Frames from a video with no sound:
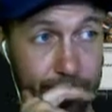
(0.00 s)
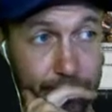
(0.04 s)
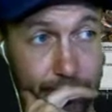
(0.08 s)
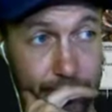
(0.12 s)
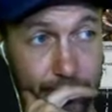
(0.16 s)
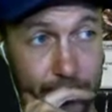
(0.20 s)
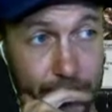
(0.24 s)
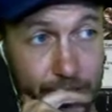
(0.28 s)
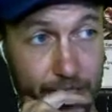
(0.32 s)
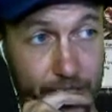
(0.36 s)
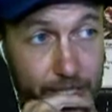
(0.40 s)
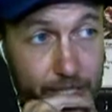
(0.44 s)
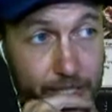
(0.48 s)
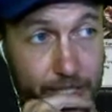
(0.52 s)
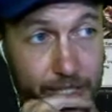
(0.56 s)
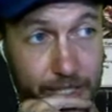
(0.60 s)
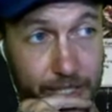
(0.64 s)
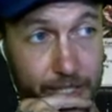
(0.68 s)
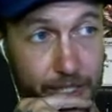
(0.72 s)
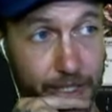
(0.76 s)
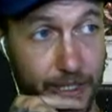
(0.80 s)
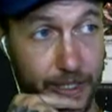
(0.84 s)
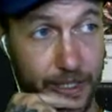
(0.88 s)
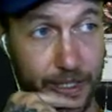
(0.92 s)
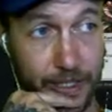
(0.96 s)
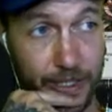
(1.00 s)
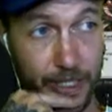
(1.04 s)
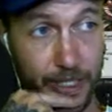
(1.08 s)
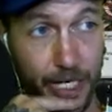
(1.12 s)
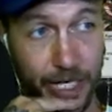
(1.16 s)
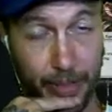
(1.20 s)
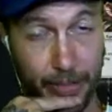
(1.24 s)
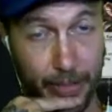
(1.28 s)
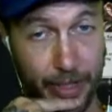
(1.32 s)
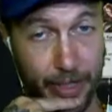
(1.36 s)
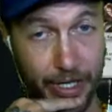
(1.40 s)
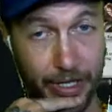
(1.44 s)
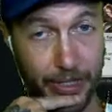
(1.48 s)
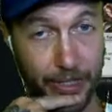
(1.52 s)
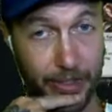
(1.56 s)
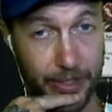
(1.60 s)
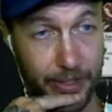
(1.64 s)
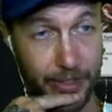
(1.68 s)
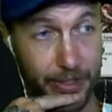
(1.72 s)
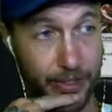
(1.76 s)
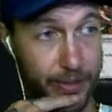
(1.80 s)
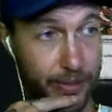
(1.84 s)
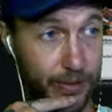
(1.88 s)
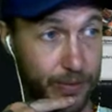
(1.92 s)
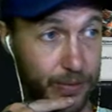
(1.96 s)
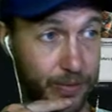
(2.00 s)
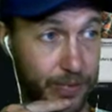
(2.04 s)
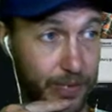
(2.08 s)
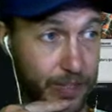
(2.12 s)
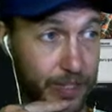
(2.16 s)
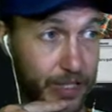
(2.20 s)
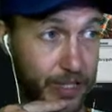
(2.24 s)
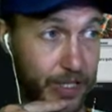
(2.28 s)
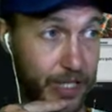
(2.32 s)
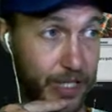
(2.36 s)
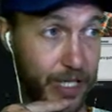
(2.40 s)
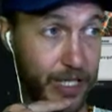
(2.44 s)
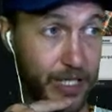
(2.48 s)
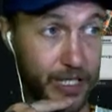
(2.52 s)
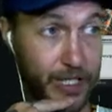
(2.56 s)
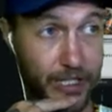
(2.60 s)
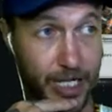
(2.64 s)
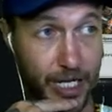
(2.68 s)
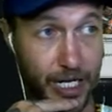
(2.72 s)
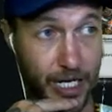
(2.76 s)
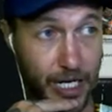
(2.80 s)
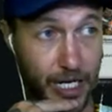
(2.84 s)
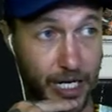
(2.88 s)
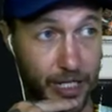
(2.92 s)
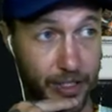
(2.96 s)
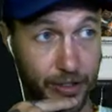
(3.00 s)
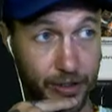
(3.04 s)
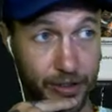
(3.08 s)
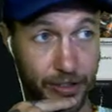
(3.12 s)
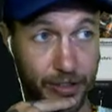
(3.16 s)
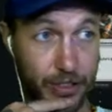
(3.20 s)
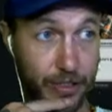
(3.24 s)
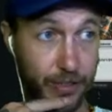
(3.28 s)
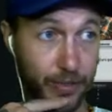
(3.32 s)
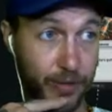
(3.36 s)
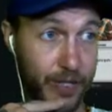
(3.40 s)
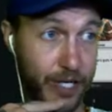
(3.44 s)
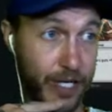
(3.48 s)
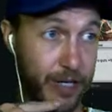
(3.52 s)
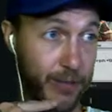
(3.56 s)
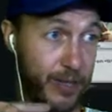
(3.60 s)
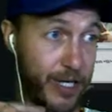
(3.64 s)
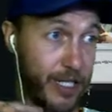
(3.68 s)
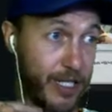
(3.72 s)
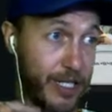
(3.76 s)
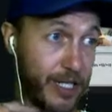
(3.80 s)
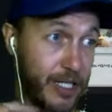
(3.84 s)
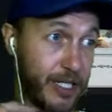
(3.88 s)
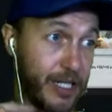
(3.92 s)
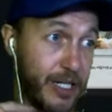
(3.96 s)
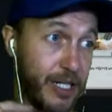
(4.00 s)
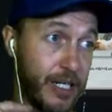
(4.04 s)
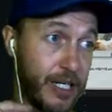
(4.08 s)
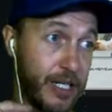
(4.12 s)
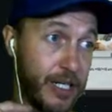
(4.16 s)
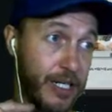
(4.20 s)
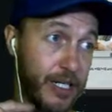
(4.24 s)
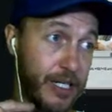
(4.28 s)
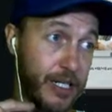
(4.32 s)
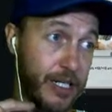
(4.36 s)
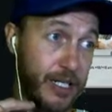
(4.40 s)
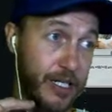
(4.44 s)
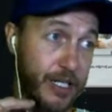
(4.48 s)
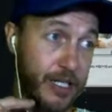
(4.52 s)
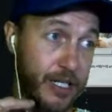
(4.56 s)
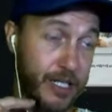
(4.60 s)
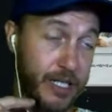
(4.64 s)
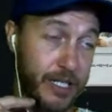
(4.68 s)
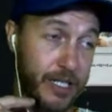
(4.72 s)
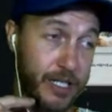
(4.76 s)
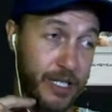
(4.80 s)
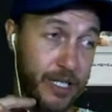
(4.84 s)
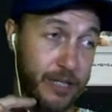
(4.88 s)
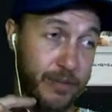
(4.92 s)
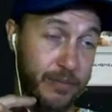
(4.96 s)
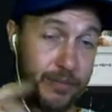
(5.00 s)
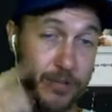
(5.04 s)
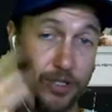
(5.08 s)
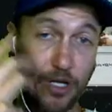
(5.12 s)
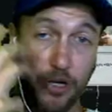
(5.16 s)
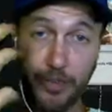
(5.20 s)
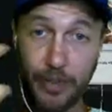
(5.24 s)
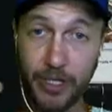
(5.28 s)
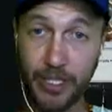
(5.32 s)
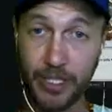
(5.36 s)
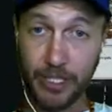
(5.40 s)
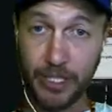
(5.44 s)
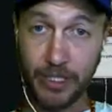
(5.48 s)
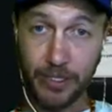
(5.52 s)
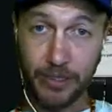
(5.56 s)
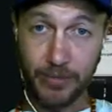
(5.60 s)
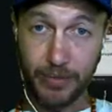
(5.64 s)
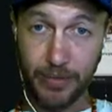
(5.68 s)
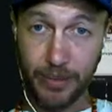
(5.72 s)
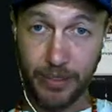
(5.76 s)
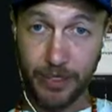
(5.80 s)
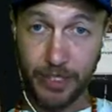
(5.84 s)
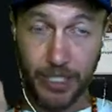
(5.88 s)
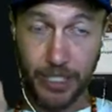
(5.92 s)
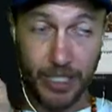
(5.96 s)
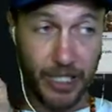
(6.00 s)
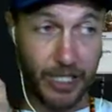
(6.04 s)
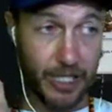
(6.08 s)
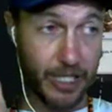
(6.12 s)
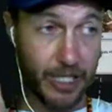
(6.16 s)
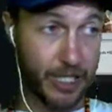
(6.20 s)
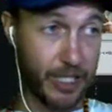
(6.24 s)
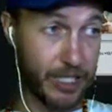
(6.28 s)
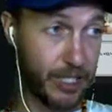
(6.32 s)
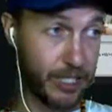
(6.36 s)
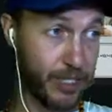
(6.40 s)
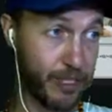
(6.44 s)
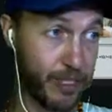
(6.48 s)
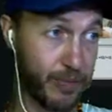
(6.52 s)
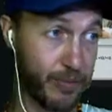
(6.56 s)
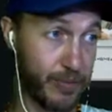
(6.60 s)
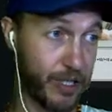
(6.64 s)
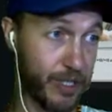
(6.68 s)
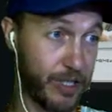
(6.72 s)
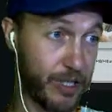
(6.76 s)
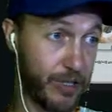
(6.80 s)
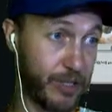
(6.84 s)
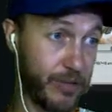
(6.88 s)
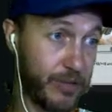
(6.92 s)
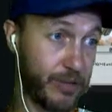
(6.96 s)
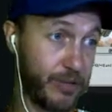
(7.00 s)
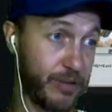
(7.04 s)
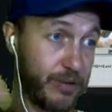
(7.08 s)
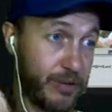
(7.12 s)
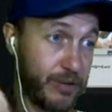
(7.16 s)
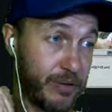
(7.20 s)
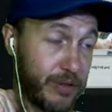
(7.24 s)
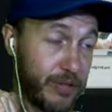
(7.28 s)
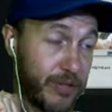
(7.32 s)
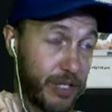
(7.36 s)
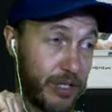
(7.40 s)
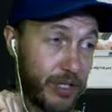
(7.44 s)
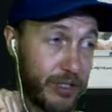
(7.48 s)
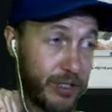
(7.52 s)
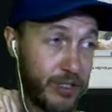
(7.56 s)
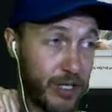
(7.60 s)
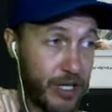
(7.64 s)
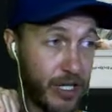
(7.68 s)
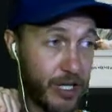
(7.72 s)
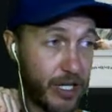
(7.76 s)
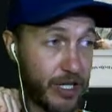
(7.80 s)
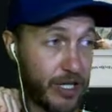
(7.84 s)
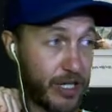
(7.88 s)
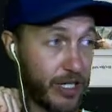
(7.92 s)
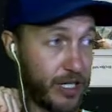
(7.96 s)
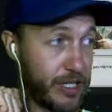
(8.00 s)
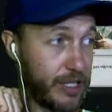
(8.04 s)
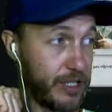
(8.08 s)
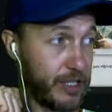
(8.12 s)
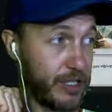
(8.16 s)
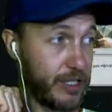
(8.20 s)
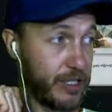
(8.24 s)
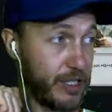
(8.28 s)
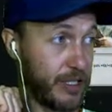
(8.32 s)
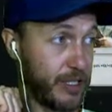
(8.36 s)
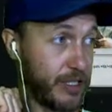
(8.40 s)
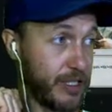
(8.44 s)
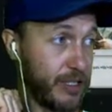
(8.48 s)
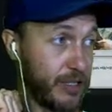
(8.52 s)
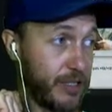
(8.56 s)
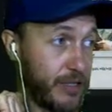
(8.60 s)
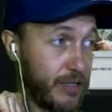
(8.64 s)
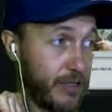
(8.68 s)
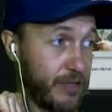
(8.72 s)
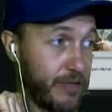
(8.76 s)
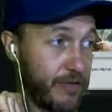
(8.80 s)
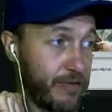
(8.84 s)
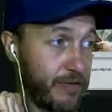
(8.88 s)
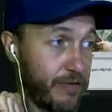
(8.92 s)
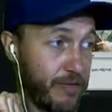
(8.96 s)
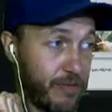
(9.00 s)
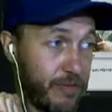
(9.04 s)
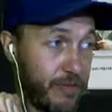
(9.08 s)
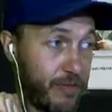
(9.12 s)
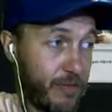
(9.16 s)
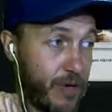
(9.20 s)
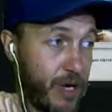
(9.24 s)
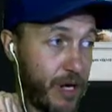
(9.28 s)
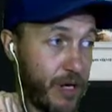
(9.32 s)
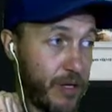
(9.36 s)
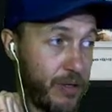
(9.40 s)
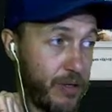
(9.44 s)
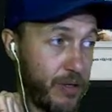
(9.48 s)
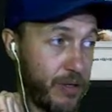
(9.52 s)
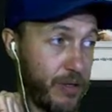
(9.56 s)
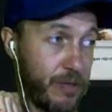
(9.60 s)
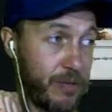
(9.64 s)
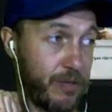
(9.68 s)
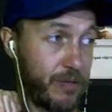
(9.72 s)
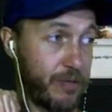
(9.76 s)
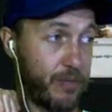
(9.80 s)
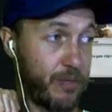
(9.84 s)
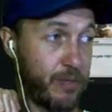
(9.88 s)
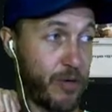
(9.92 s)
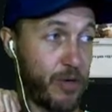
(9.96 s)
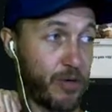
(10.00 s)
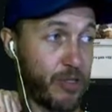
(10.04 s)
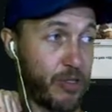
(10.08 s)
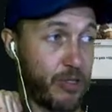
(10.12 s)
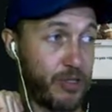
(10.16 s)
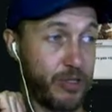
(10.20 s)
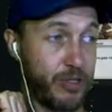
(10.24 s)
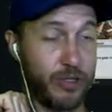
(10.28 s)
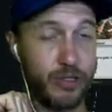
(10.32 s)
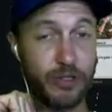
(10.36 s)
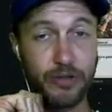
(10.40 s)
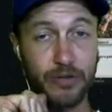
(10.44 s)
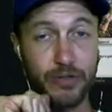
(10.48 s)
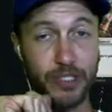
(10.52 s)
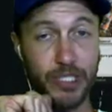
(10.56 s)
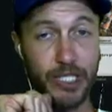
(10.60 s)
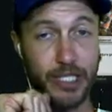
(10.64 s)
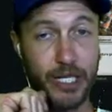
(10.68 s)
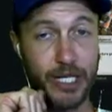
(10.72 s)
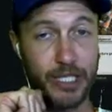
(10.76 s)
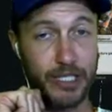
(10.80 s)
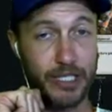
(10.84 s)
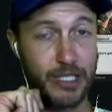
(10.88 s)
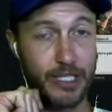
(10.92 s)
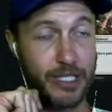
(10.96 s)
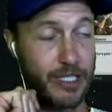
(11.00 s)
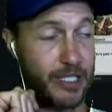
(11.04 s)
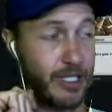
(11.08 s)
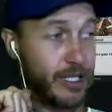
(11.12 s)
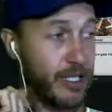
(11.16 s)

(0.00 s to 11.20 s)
is Animator with Khan or the Skilled Animator, copying it with Shahili as well, those kind of things. You can sort of run multitudes of shenanigans.